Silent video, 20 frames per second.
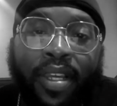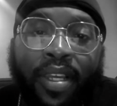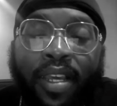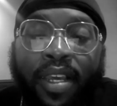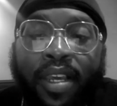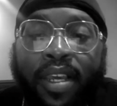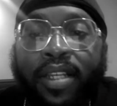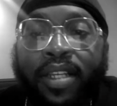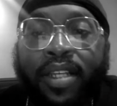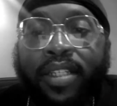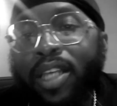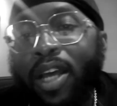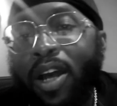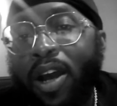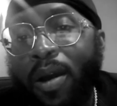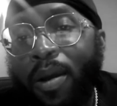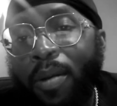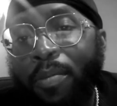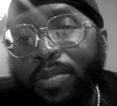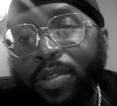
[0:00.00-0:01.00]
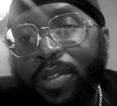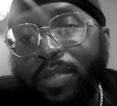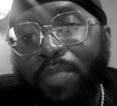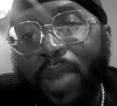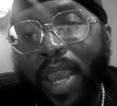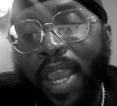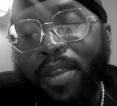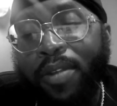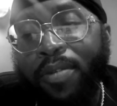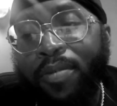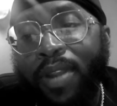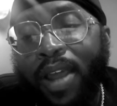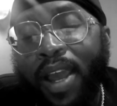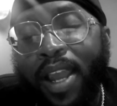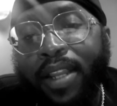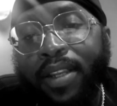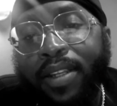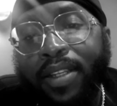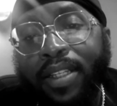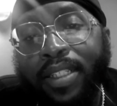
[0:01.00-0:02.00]
Some pay you
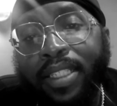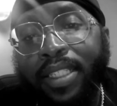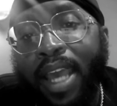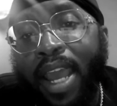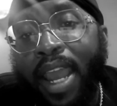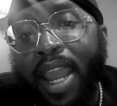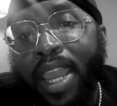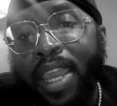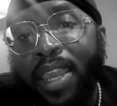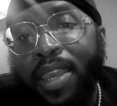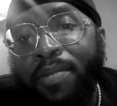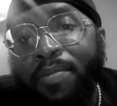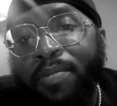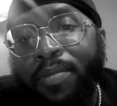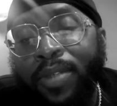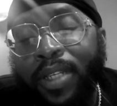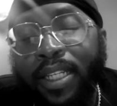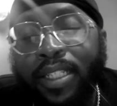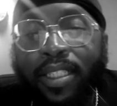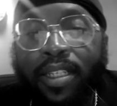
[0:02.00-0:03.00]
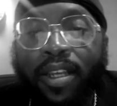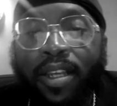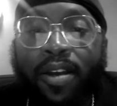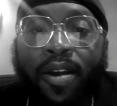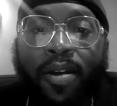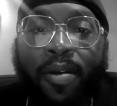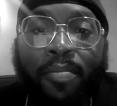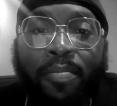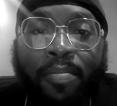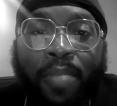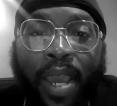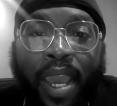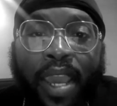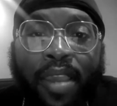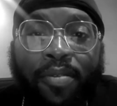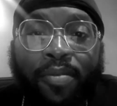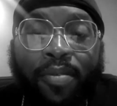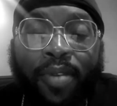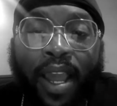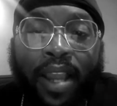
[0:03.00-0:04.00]
like the same, and some pay
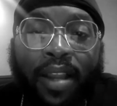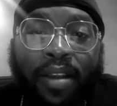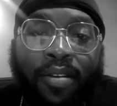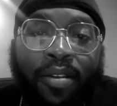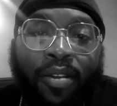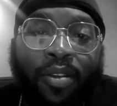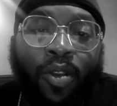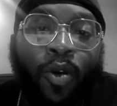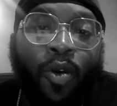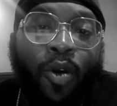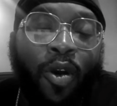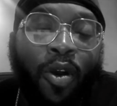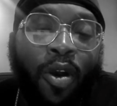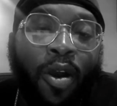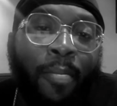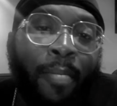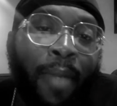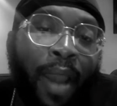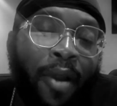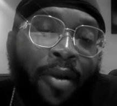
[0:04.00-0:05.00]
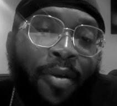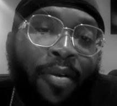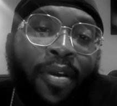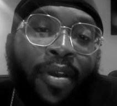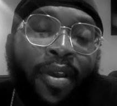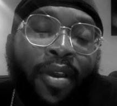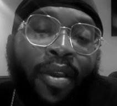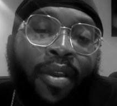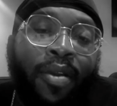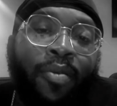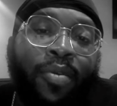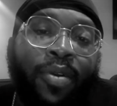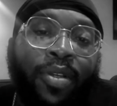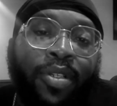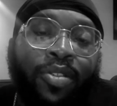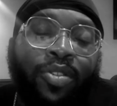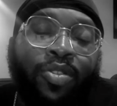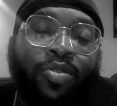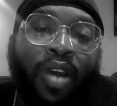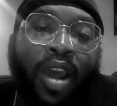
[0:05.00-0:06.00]
you like a lower amount when
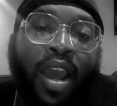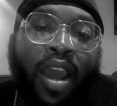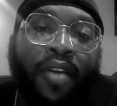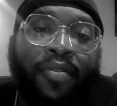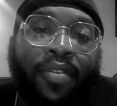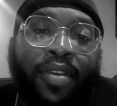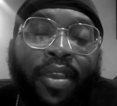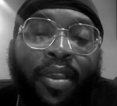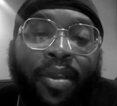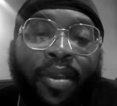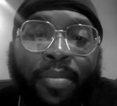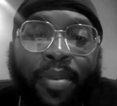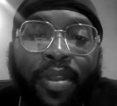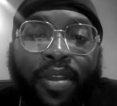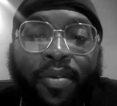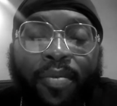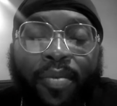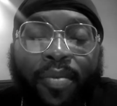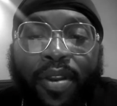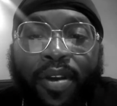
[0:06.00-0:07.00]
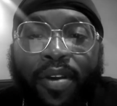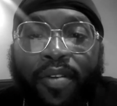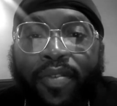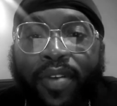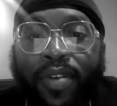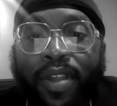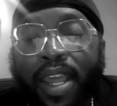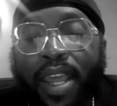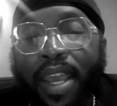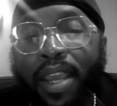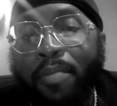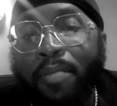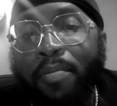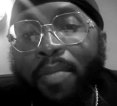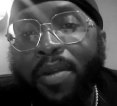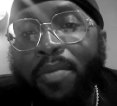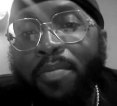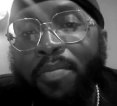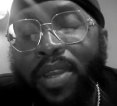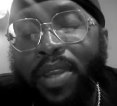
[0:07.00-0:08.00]
you're driving empty or whatever. And that can make
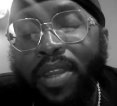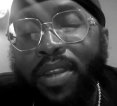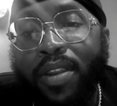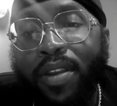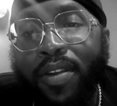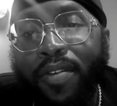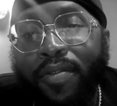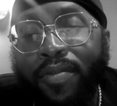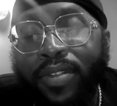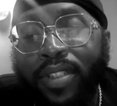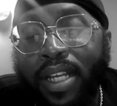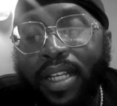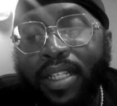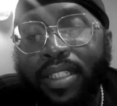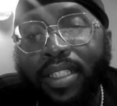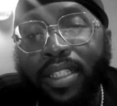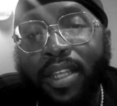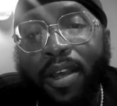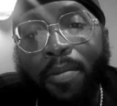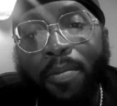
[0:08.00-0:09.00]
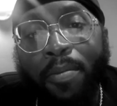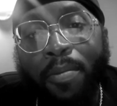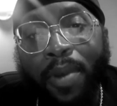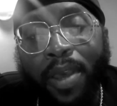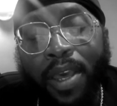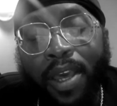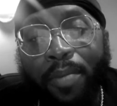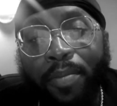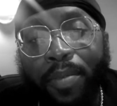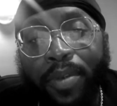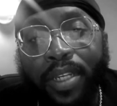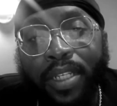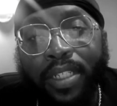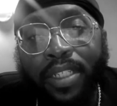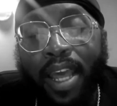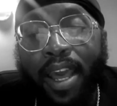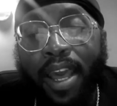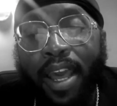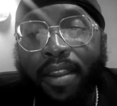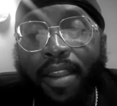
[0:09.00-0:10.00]
a big difference because some companies
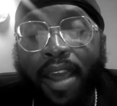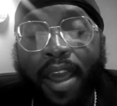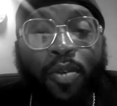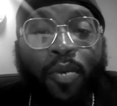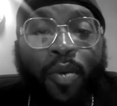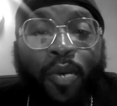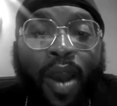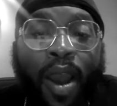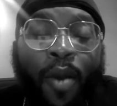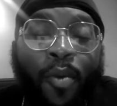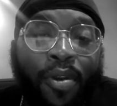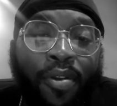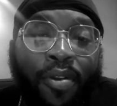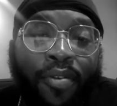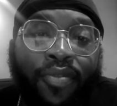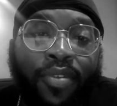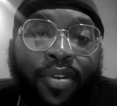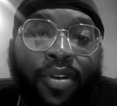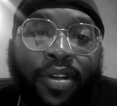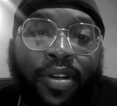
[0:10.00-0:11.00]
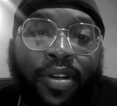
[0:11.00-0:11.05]
I know I work for,